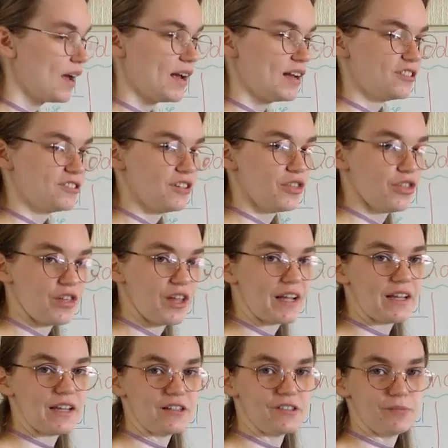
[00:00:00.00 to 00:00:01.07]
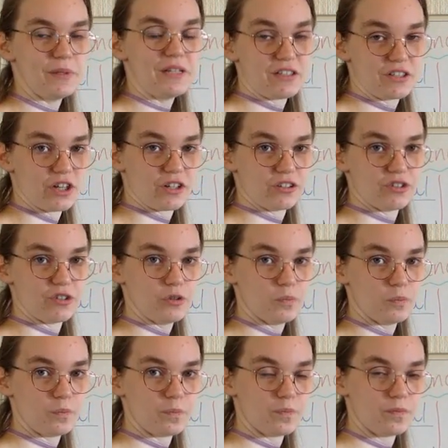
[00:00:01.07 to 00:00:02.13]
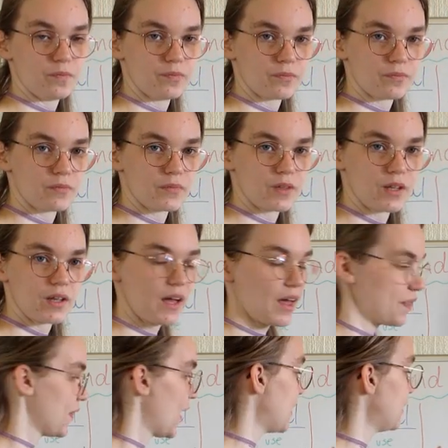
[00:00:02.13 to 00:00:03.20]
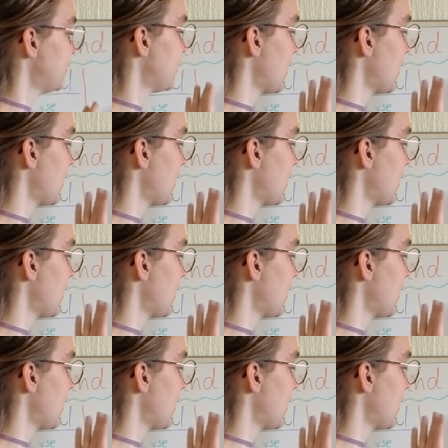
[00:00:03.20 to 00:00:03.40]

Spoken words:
is the thing it's being done to. And that is